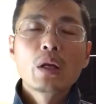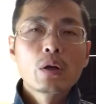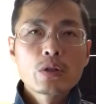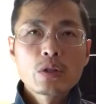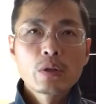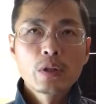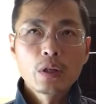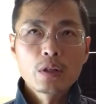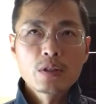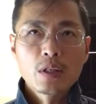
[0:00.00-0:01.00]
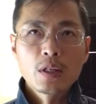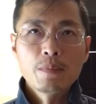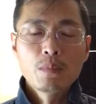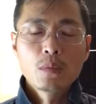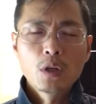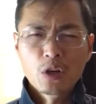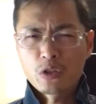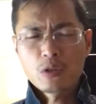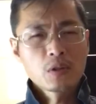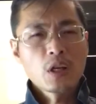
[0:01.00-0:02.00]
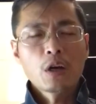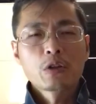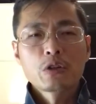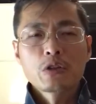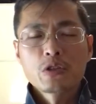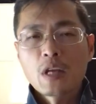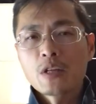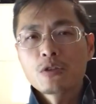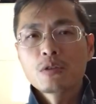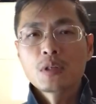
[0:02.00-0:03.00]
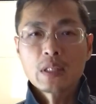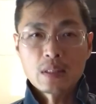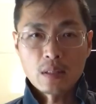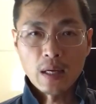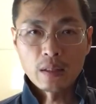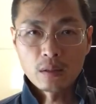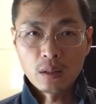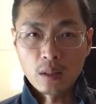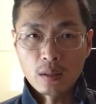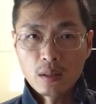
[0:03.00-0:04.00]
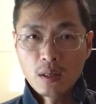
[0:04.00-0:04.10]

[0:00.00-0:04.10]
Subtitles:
and also there's a cartoon character statue inside the